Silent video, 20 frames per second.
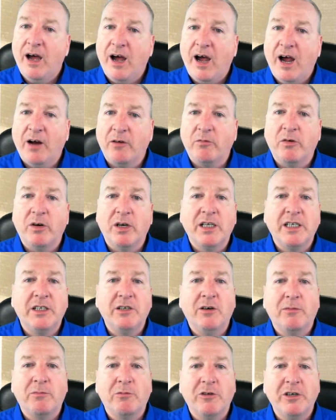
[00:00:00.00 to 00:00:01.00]
I really
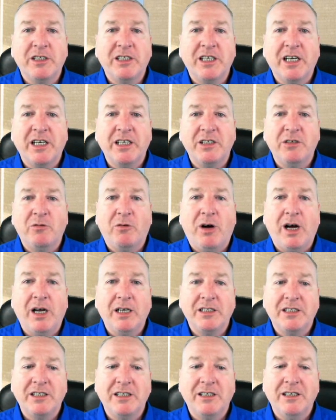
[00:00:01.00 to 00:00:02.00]
do appreciate you
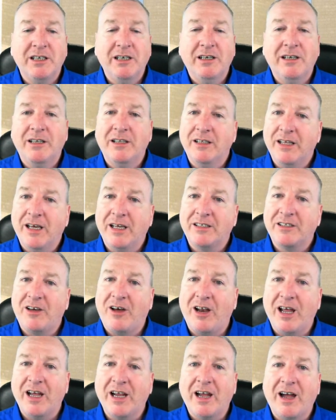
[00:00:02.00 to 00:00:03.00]
watching. That's
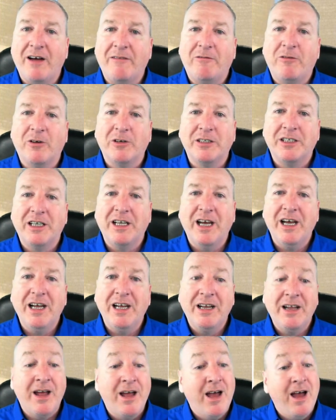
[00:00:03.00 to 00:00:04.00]
all I got for today.
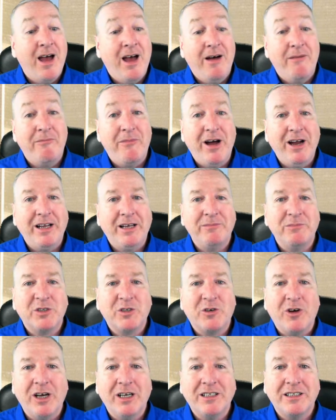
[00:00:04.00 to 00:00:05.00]
My name's
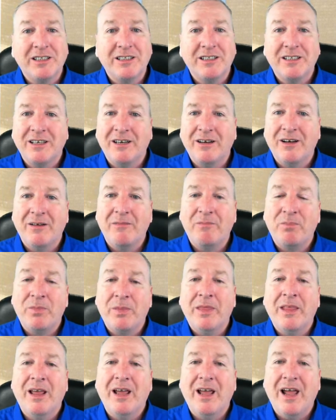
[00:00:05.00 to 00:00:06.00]
Chris,
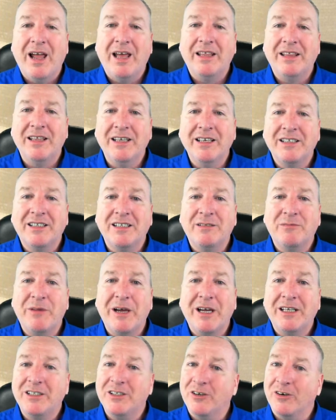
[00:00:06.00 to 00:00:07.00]
and this has
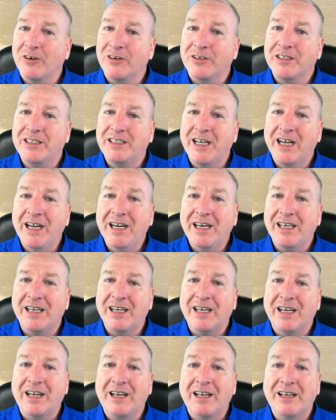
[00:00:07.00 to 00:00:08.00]
been your
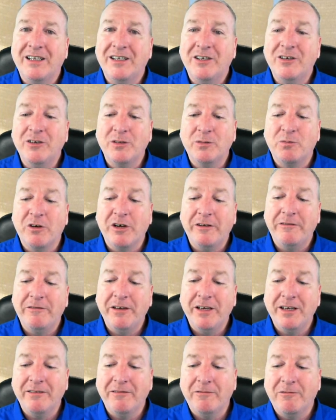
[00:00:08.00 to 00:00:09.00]
daily news
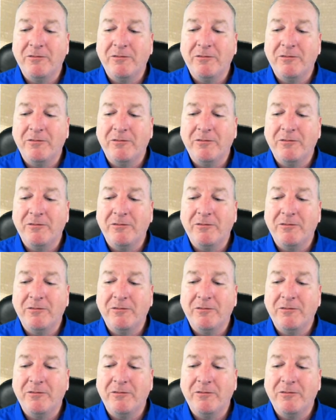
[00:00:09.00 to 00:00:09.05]
briefing